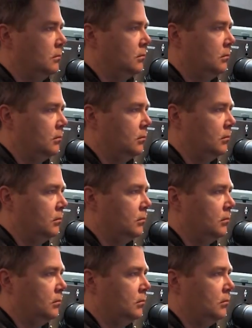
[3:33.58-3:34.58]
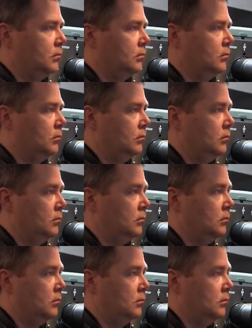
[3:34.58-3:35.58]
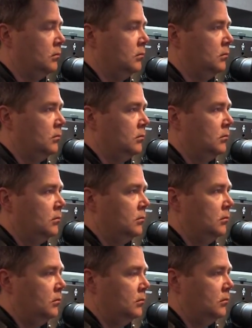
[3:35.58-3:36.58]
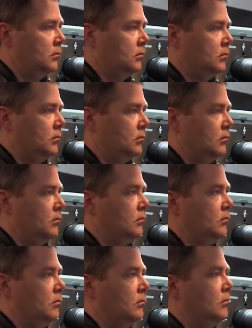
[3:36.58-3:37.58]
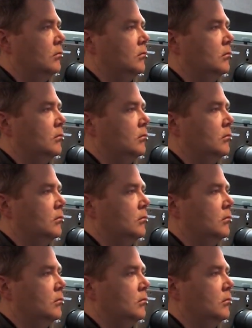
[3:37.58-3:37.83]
No words are spoken by the person on screen.